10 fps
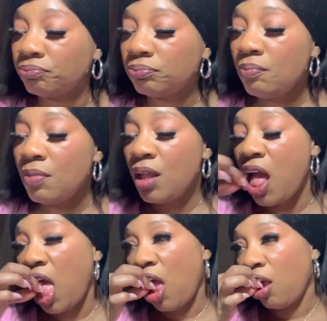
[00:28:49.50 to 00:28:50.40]

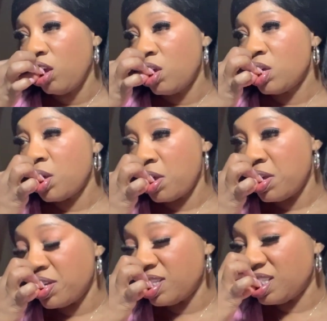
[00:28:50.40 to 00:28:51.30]

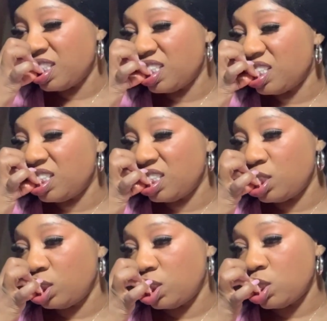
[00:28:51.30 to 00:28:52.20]

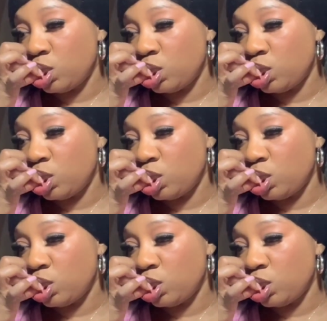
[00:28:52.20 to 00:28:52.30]
Nobody speaks.